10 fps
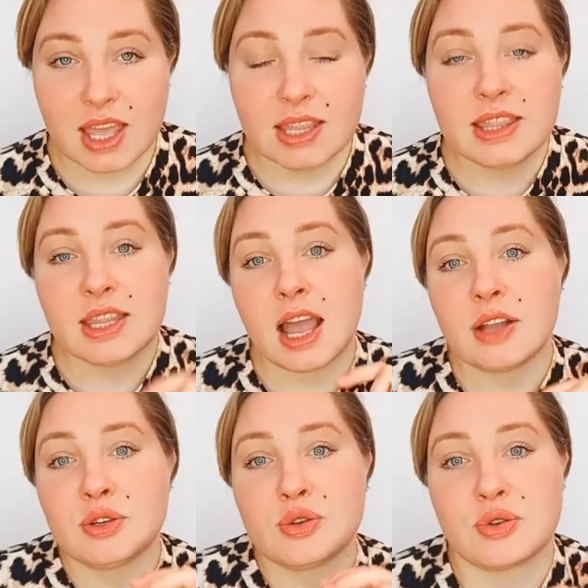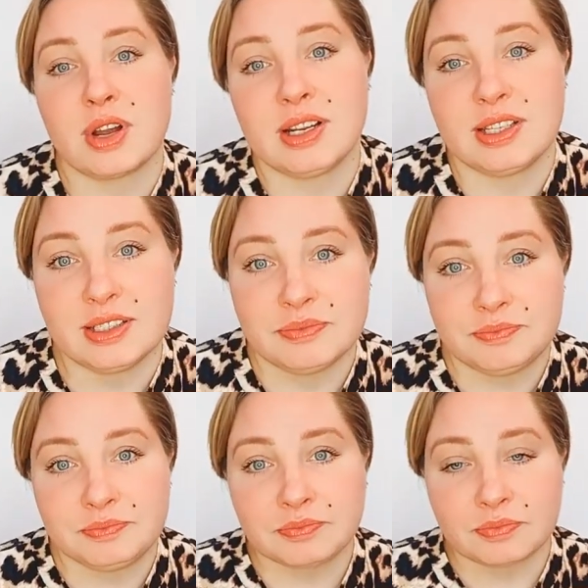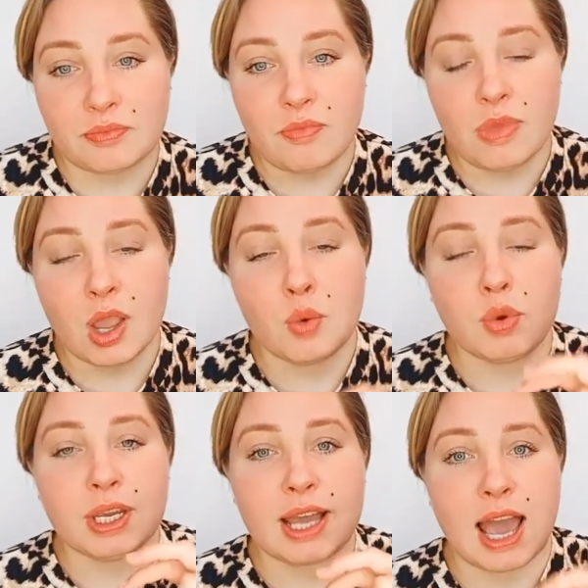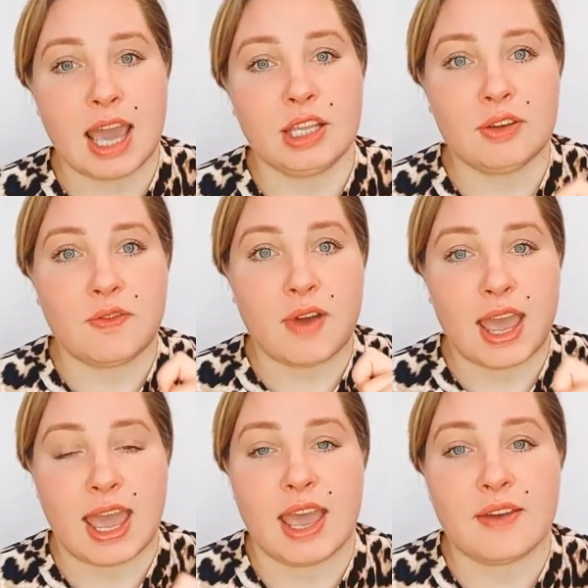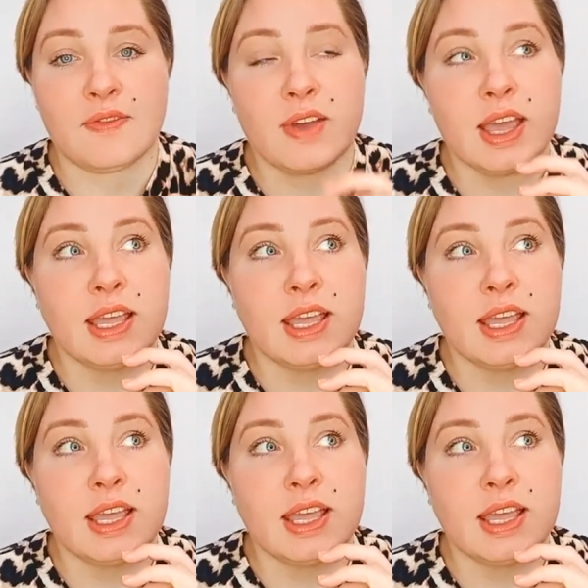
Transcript: naturally we kind of have